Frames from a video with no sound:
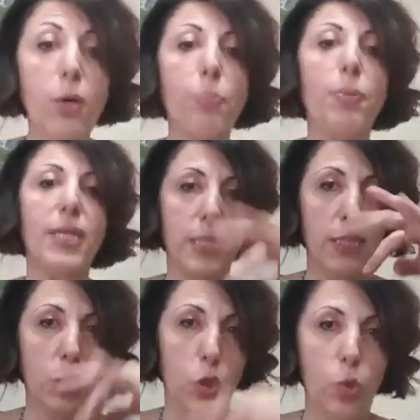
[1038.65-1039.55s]
replacing
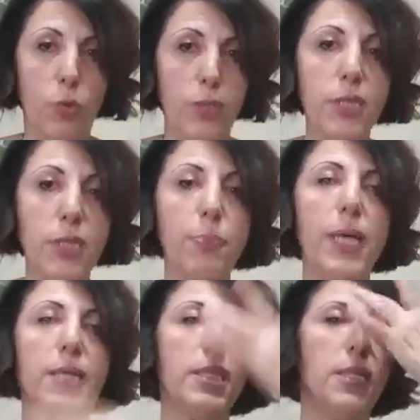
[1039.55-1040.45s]
the current
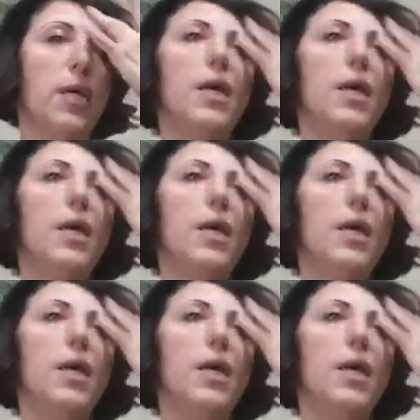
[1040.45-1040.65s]
SIMPLEX.